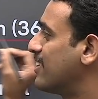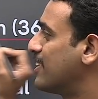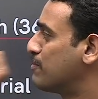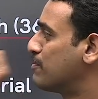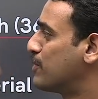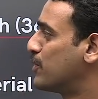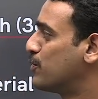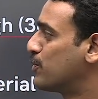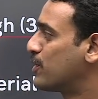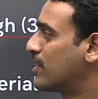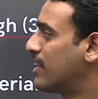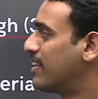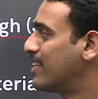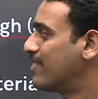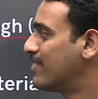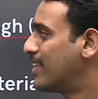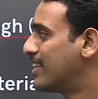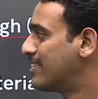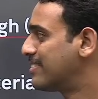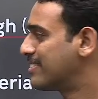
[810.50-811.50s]
Mayur
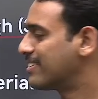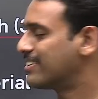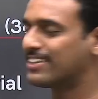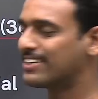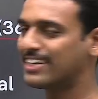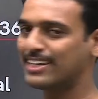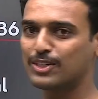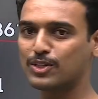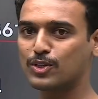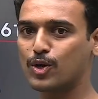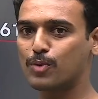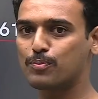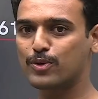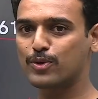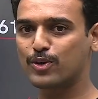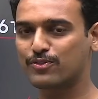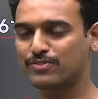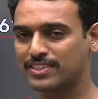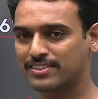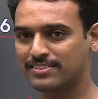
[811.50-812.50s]
Khandelwal sir, and the topper
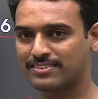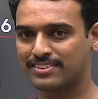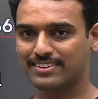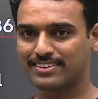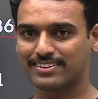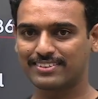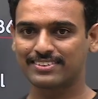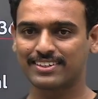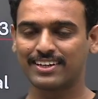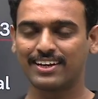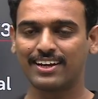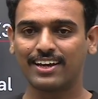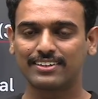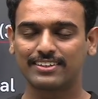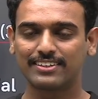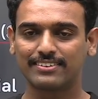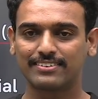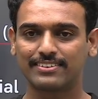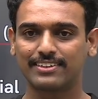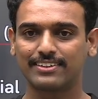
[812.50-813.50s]
of
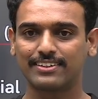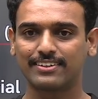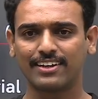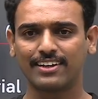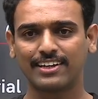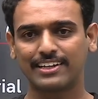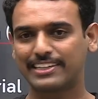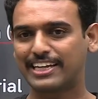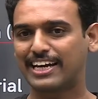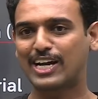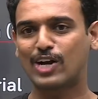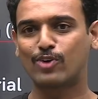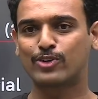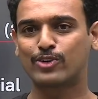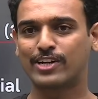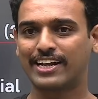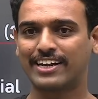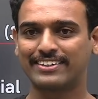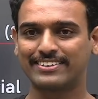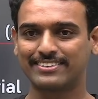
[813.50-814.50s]
this year, they are
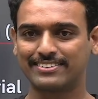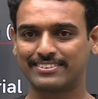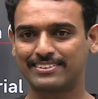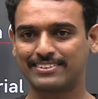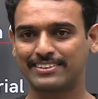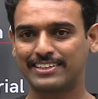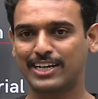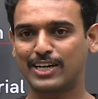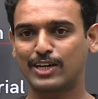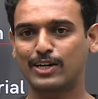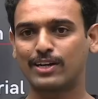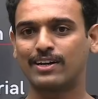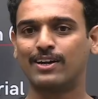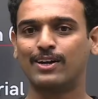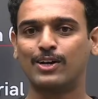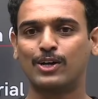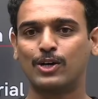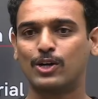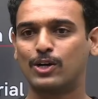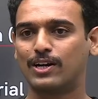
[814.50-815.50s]
outliers. They are
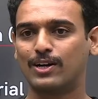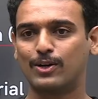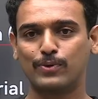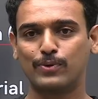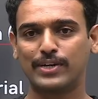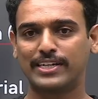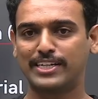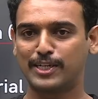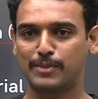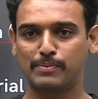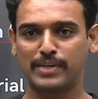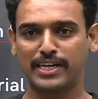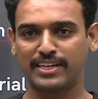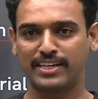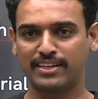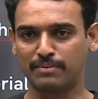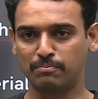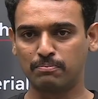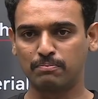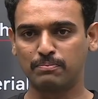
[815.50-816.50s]
1 in a
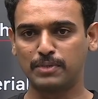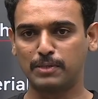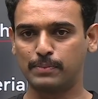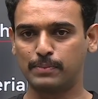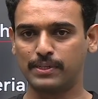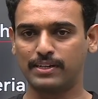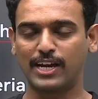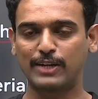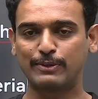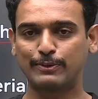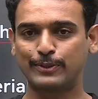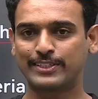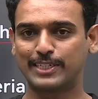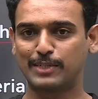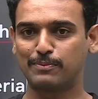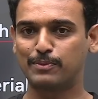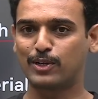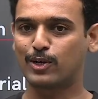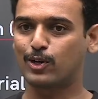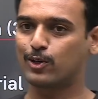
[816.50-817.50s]
million people, I would say,
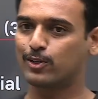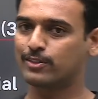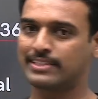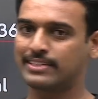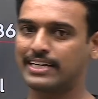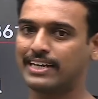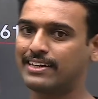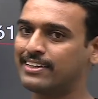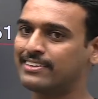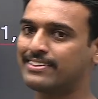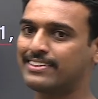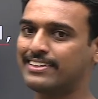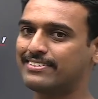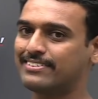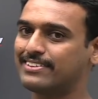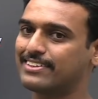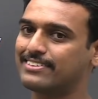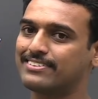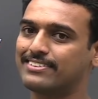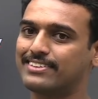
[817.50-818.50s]
because getting
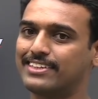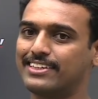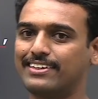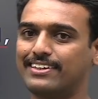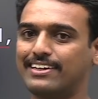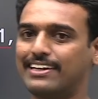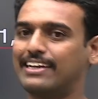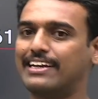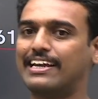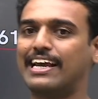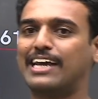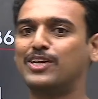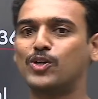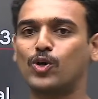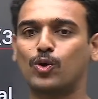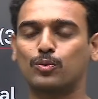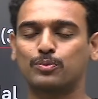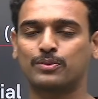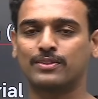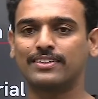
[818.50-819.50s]
360 in any
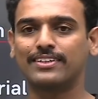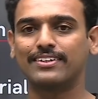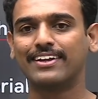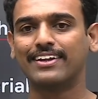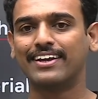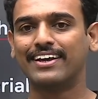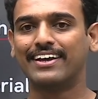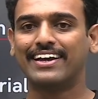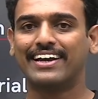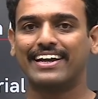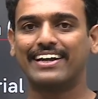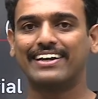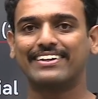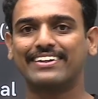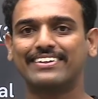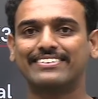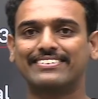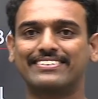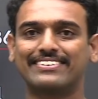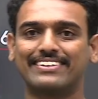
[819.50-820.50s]
optional, it
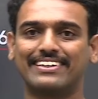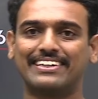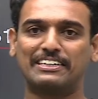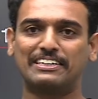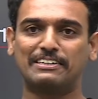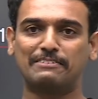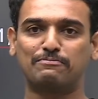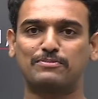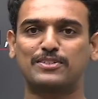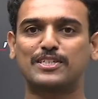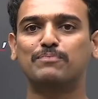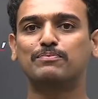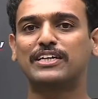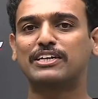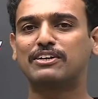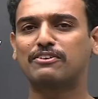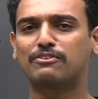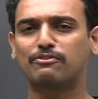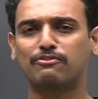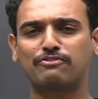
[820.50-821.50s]
is
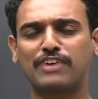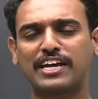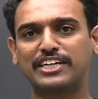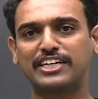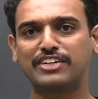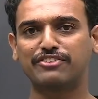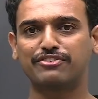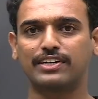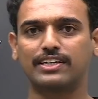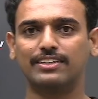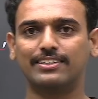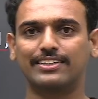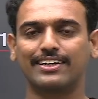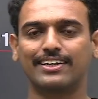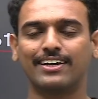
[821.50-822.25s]
something very difficult.